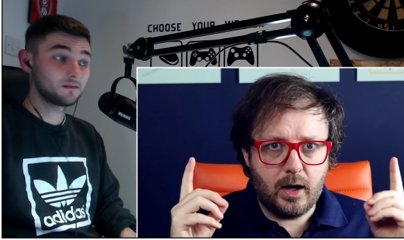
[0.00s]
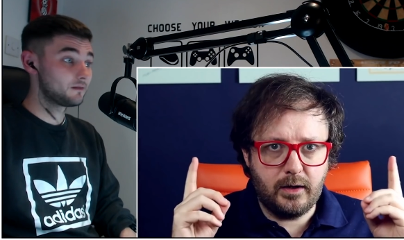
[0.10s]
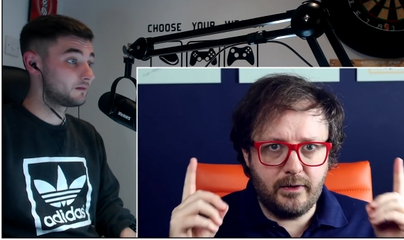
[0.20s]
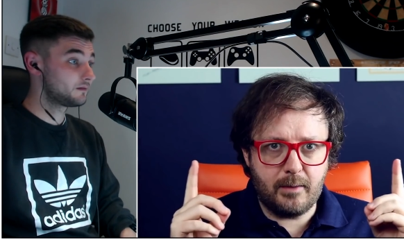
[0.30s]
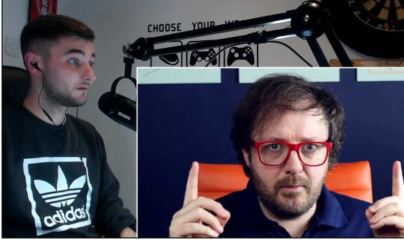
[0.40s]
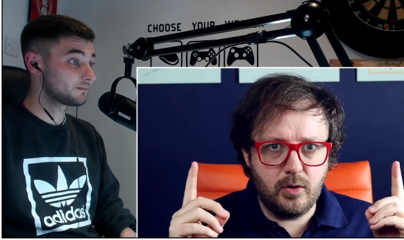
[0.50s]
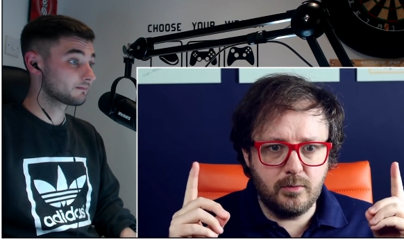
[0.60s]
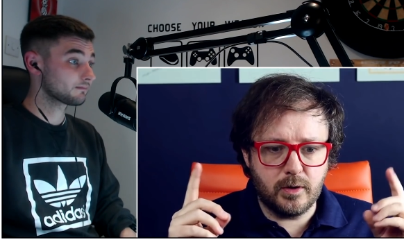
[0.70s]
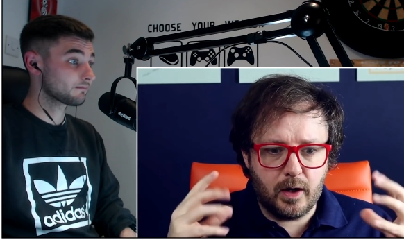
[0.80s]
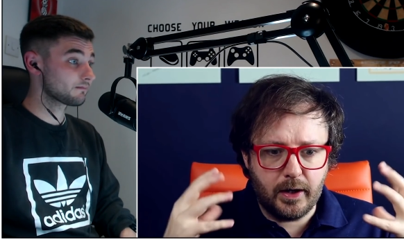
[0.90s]
Speaker 1: And in that
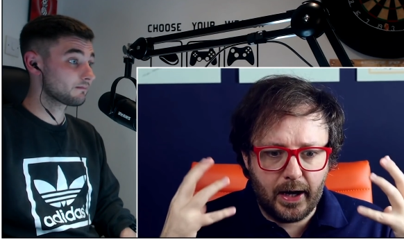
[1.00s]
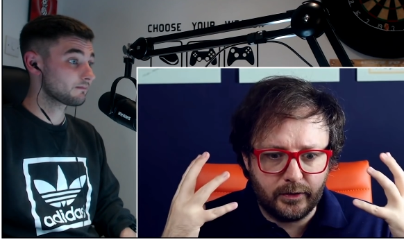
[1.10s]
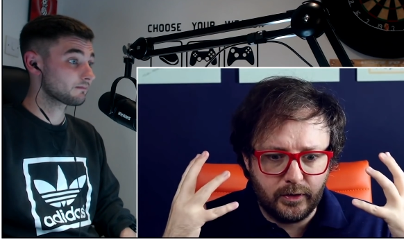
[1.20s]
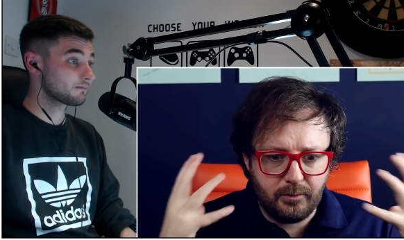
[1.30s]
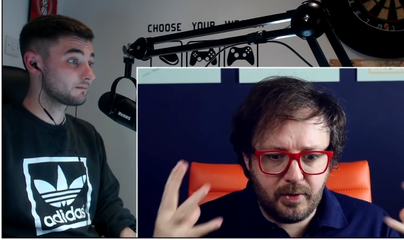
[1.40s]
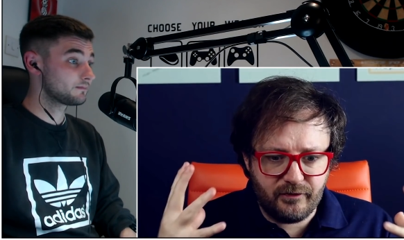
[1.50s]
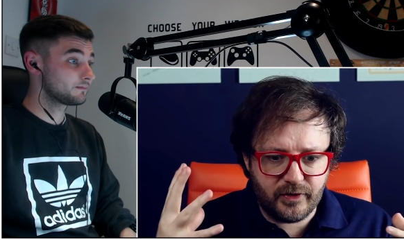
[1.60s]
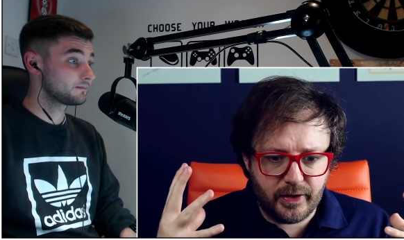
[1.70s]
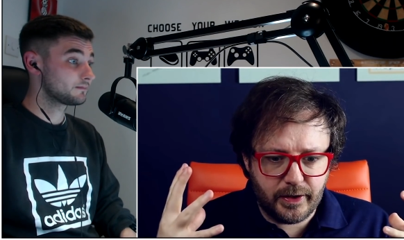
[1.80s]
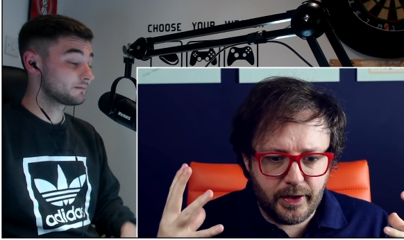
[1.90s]
moment, I had an
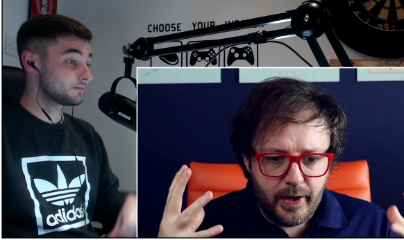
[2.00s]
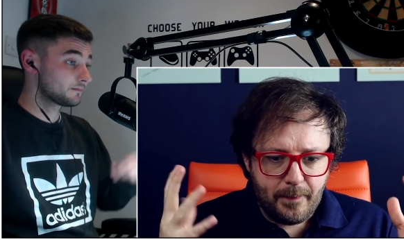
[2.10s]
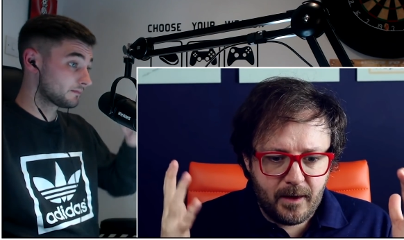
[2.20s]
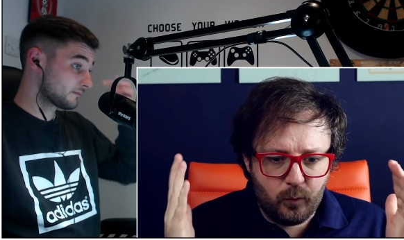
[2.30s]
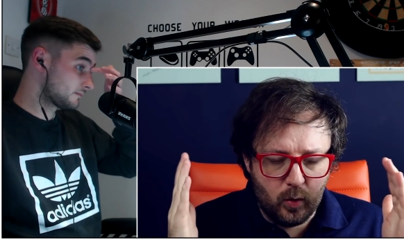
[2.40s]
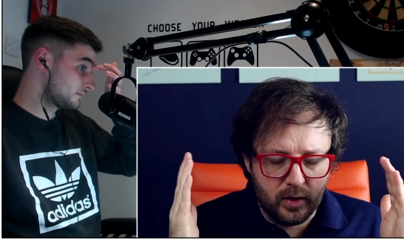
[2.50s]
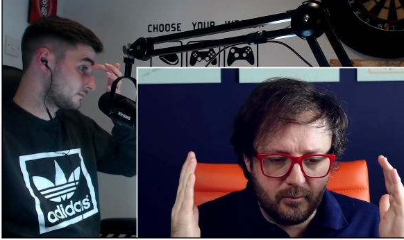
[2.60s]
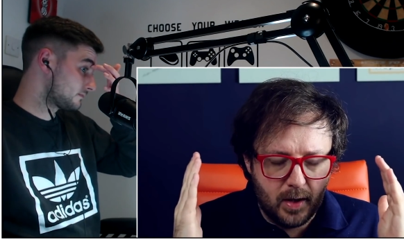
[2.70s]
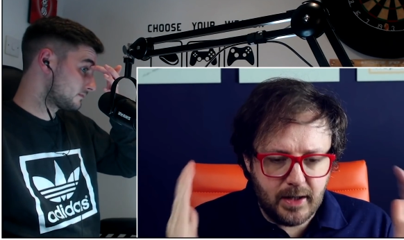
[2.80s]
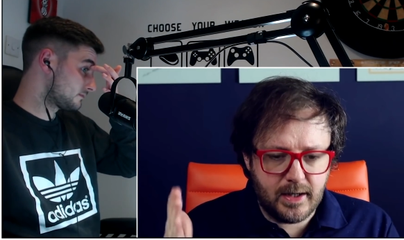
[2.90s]
epiphany. If
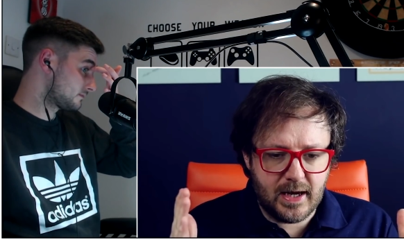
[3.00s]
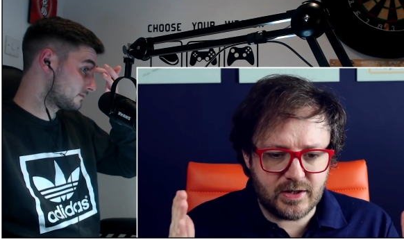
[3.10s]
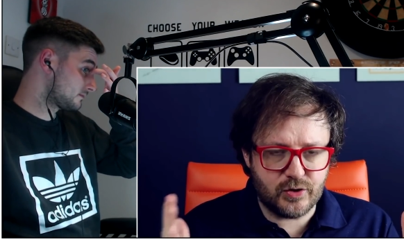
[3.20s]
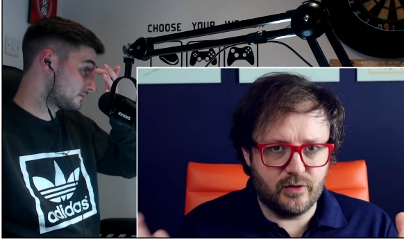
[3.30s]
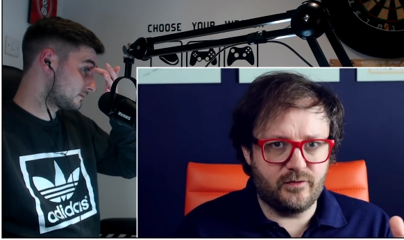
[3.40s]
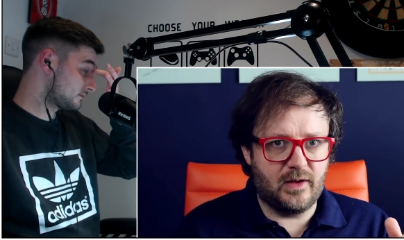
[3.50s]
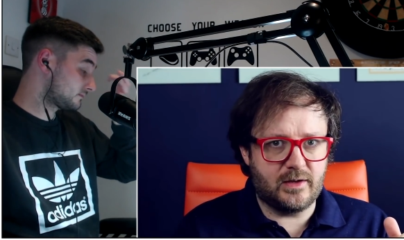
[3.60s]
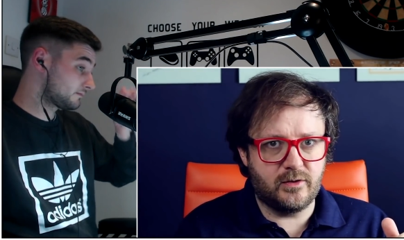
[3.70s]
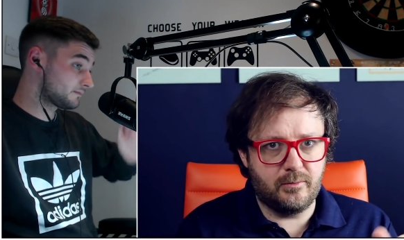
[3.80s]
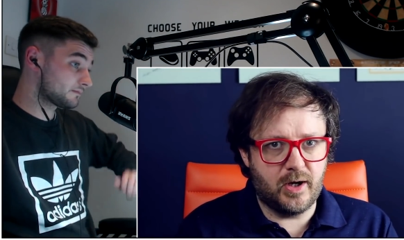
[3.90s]
one of my cats got
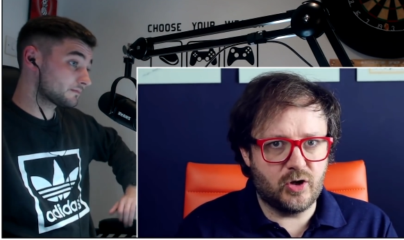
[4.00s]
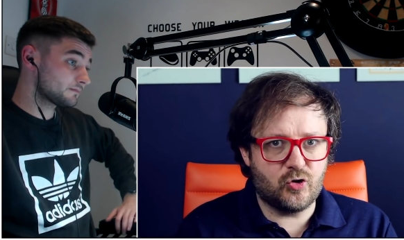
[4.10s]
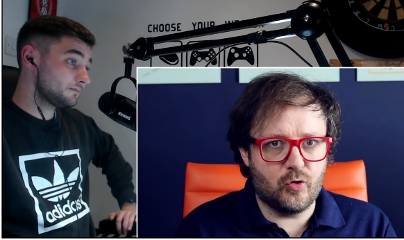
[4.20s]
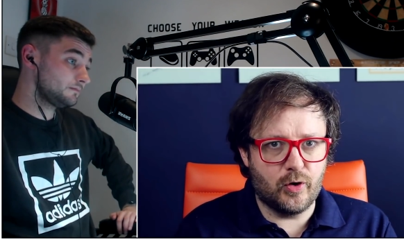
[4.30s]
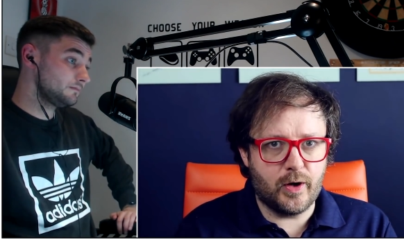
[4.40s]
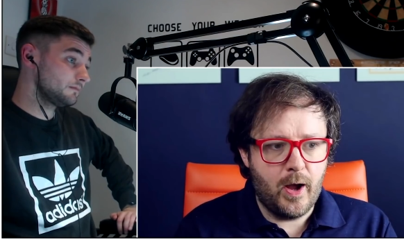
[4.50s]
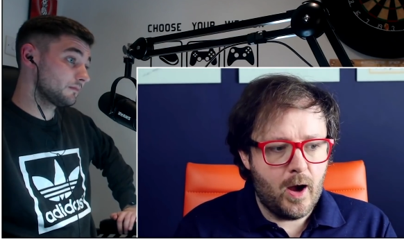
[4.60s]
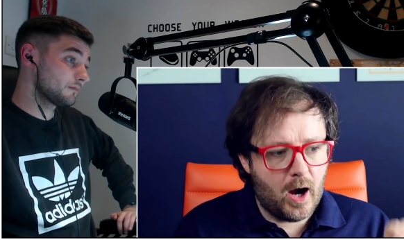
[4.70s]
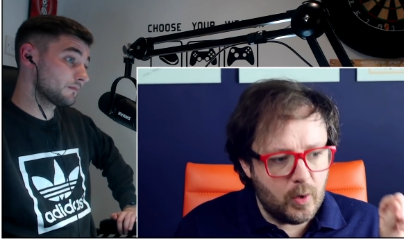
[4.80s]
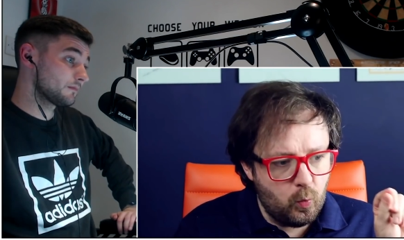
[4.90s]
flattened by a truck,
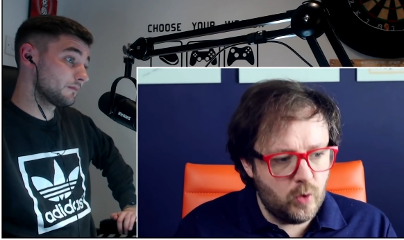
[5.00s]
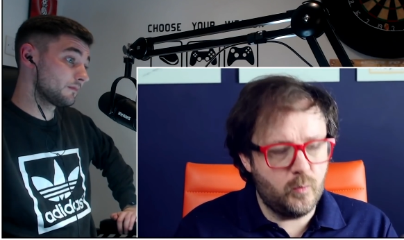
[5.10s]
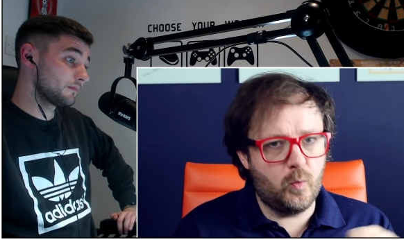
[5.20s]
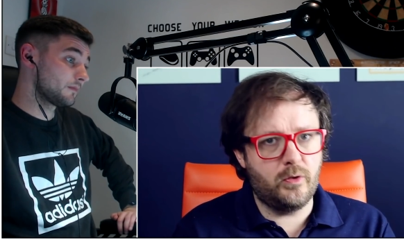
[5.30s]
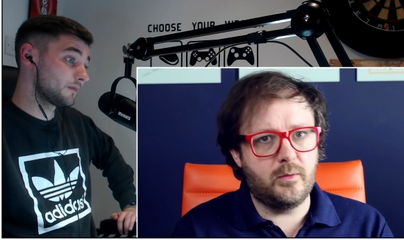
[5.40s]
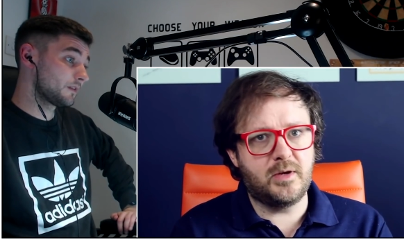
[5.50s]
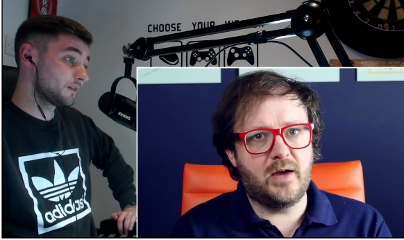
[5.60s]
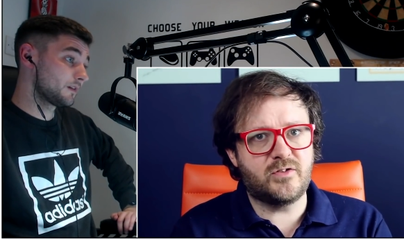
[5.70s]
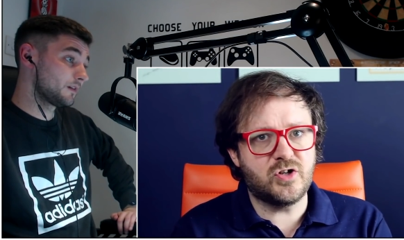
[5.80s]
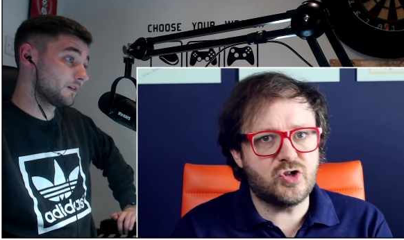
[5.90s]
I wouldn't want them
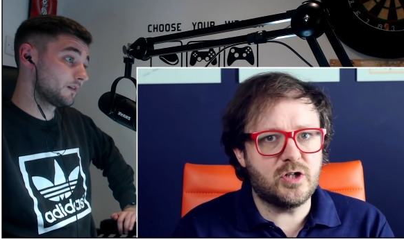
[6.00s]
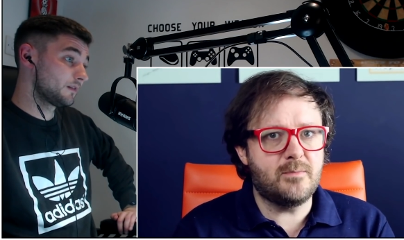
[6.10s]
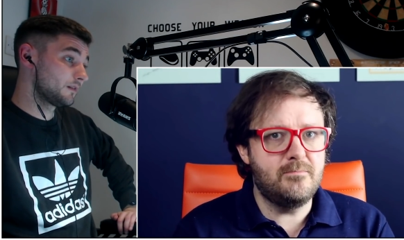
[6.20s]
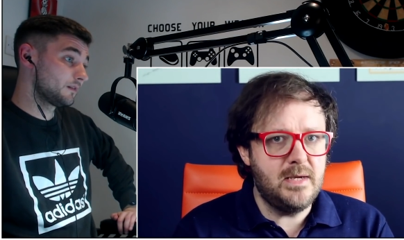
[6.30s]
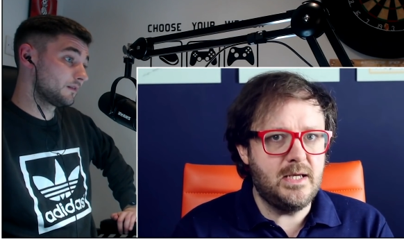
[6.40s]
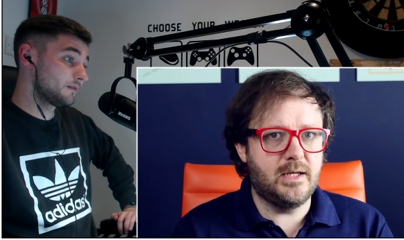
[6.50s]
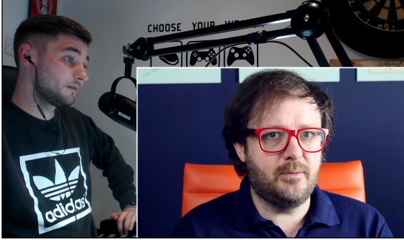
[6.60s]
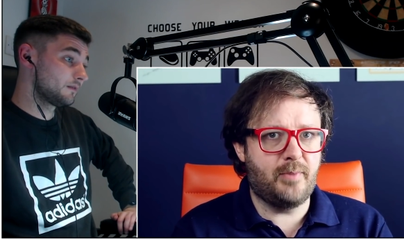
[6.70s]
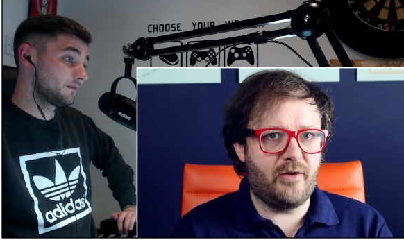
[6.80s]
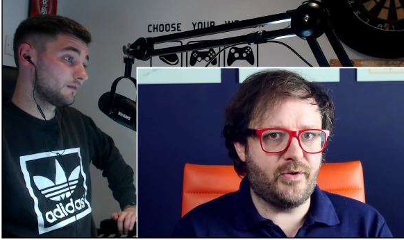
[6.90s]
to have such a
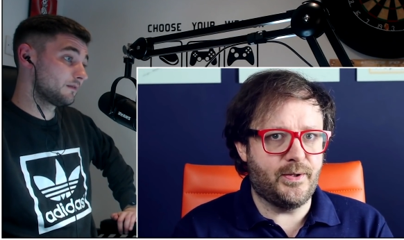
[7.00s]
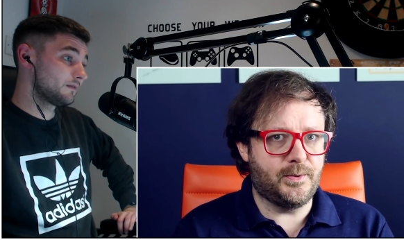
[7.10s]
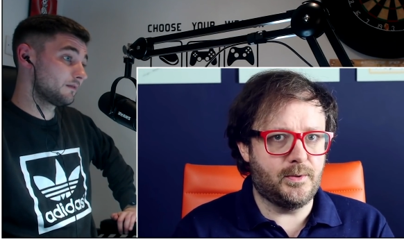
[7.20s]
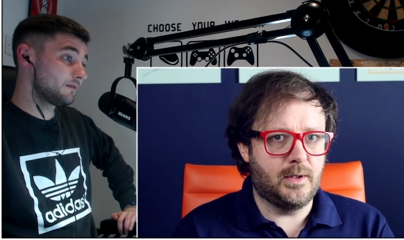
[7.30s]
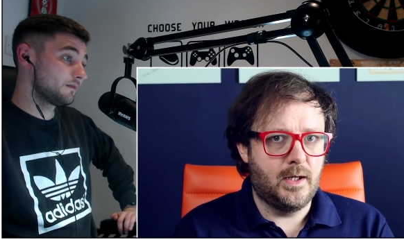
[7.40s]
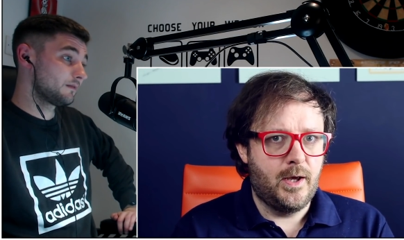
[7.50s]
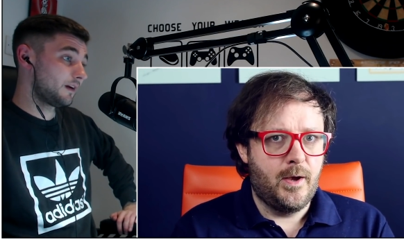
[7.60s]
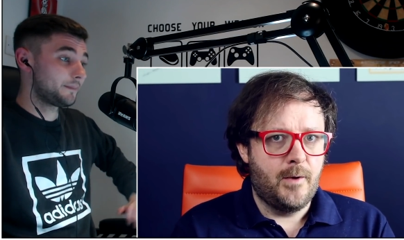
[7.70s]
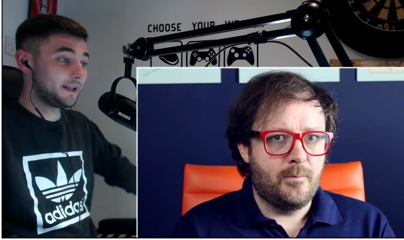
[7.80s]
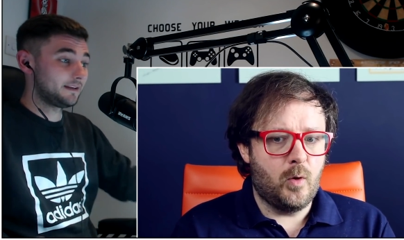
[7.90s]
demeaning burial.
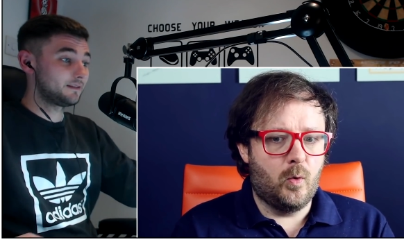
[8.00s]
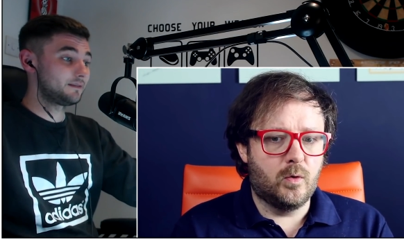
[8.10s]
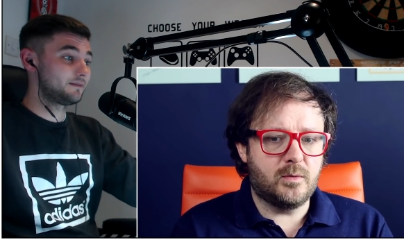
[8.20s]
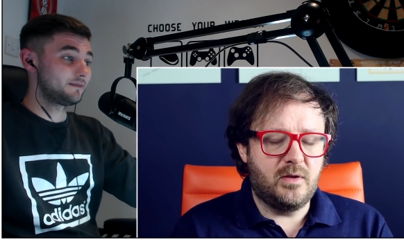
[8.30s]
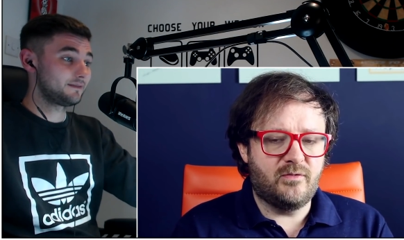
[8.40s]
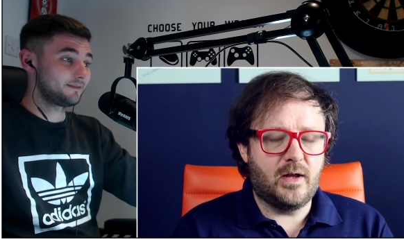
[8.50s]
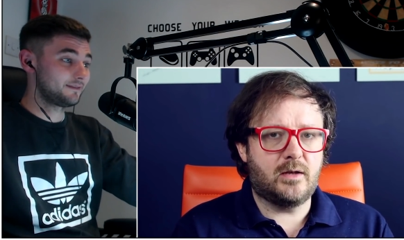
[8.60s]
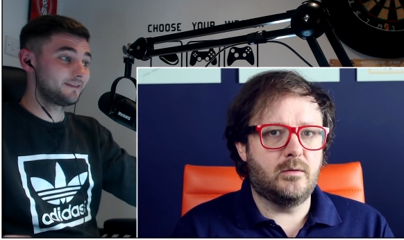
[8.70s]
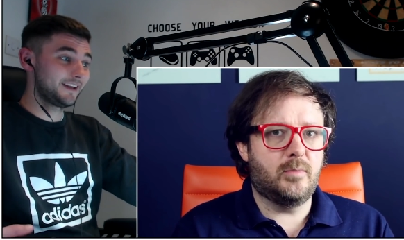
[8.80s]
I mean, or to be flattened